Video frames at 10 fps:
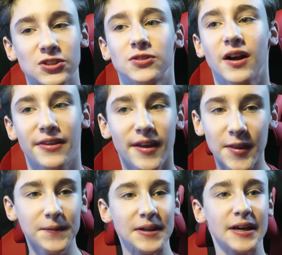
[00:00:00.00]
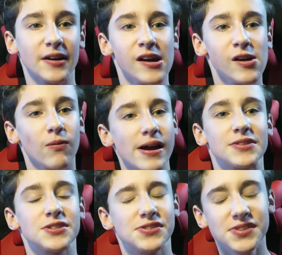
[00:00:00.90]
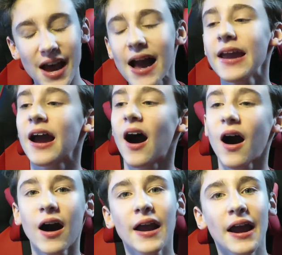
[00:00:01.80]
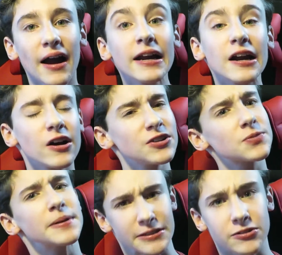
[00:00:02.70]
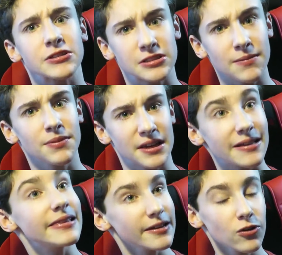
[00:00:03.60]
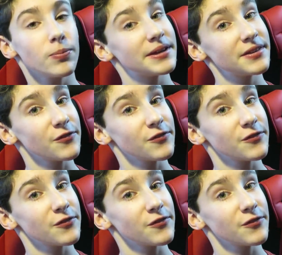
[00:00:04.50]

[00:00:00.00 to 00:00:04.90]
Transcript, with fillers: to another video where today I am going to be doing something a little bit